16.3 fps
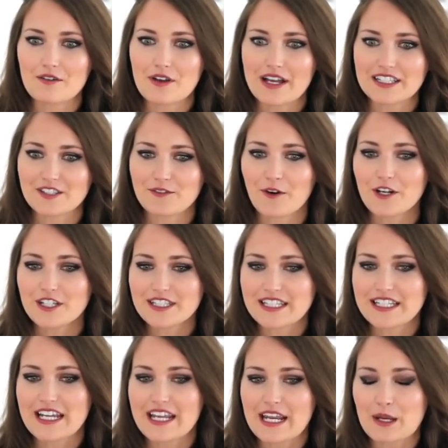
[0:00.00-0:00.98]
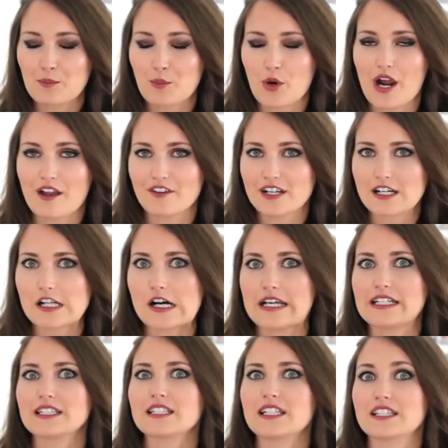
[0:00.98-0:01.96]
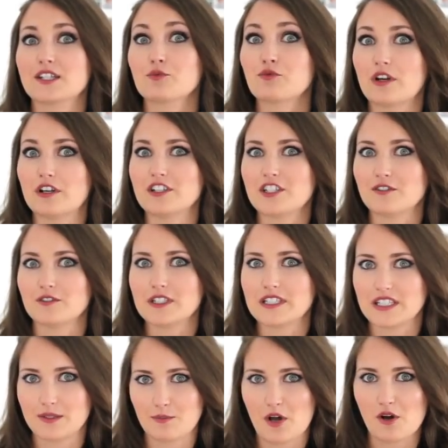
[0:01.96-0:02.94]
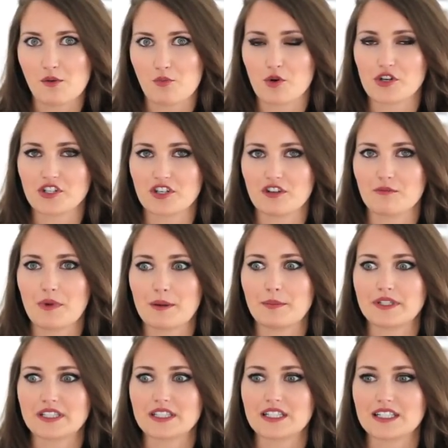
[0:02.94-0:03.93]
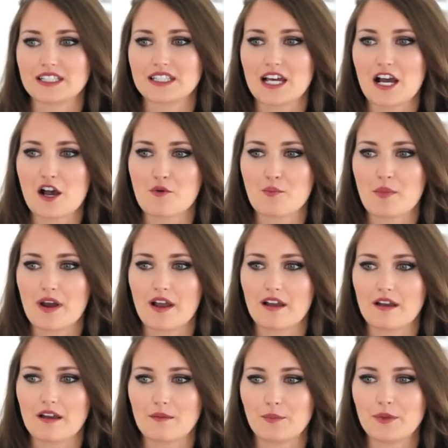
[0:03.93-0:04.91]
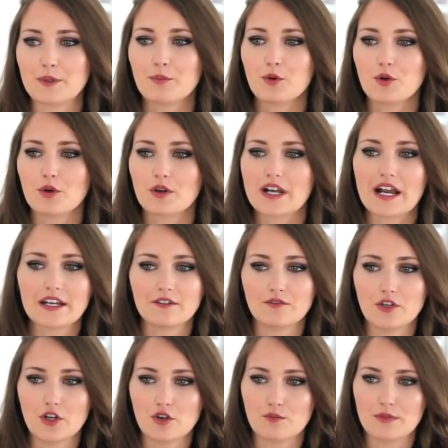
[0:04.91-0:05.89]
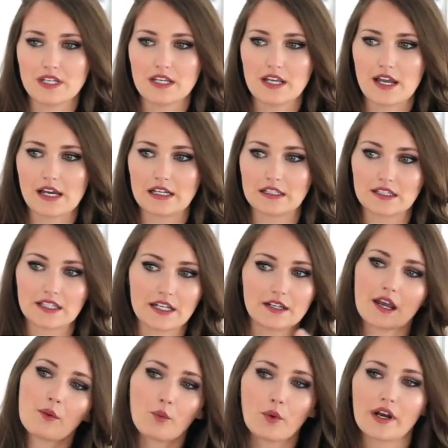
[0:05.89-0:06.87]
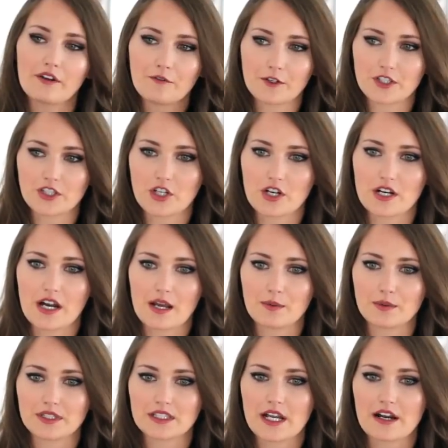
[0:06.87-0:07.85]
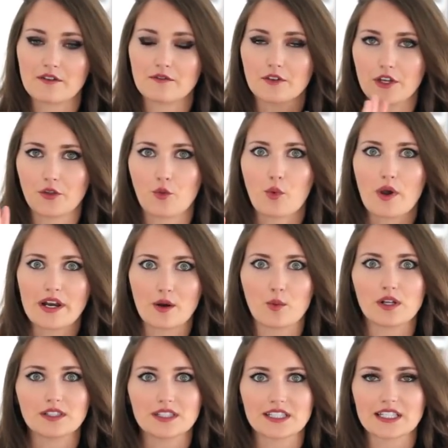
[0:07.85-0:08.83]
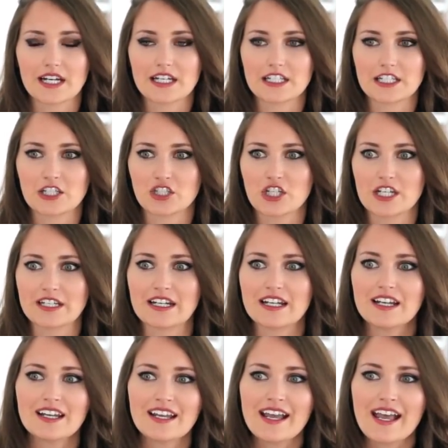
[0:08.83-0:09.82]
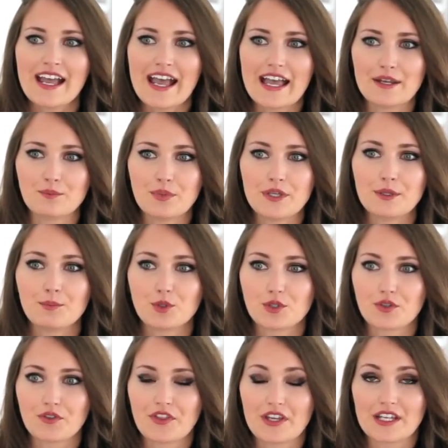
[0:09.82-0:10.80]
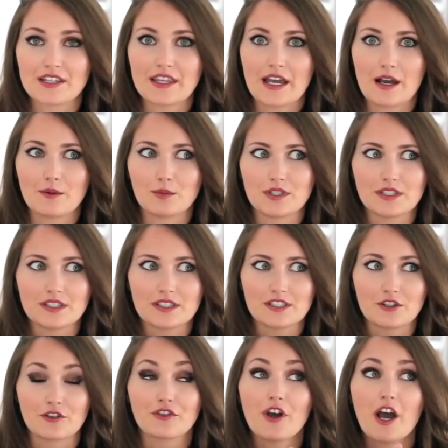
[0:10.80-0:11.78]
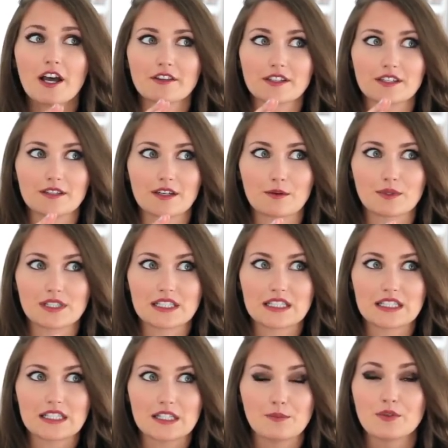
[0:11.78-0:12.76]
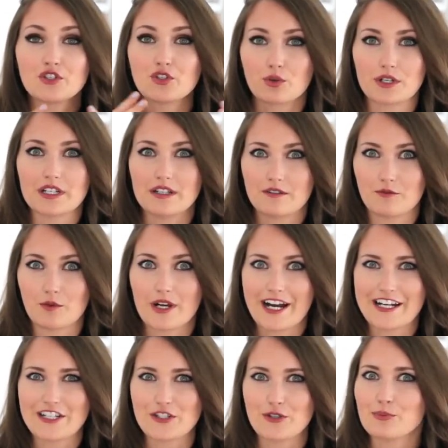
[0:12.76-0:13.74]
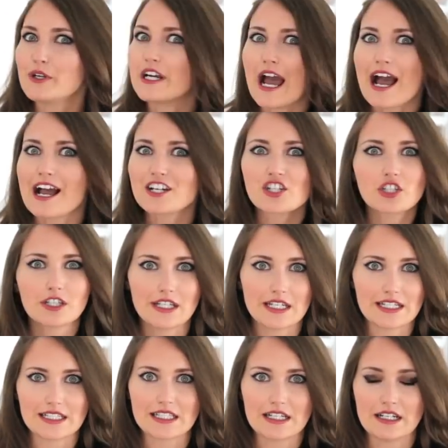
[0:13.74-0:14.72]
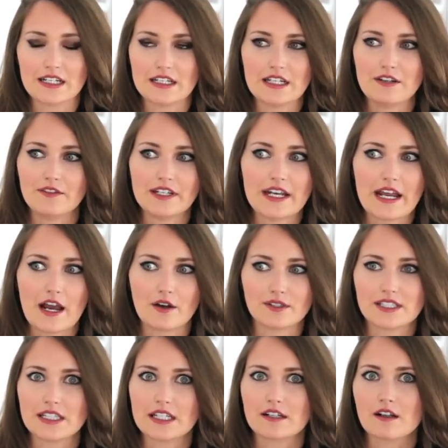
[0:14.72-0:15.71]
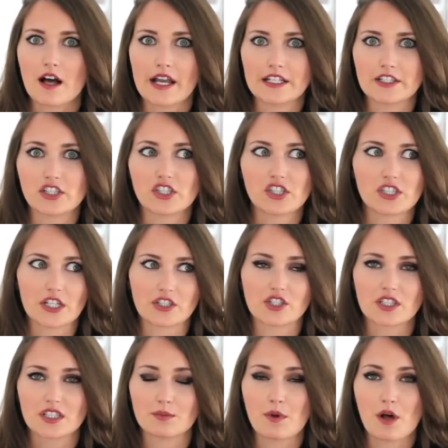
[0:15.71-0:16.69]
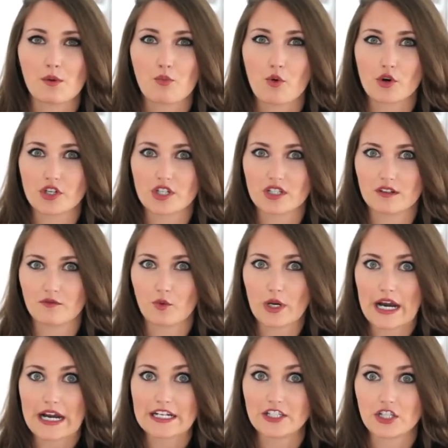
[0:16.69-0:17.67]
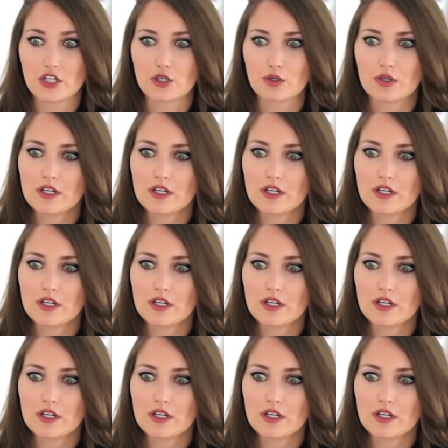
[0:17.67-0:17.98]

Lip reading: as far as taking private clients, that's a relatively small portion of my business. People kind of know me as, when I first started, I was kind of like the wedding wellness dietitian, and people thought that was the majority of what I do, but it actually isn't. And even now, seeing clients is such a small portion of what I do.